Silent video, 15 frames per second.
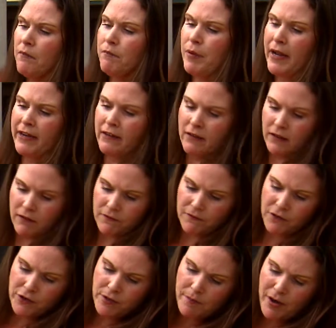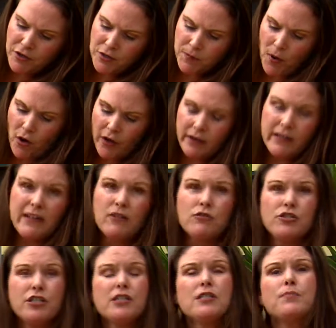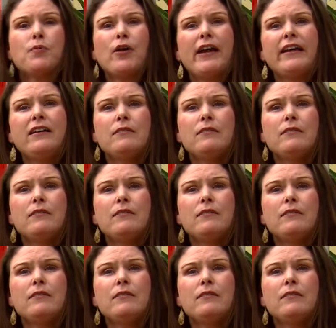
but for the most part, it'll just spread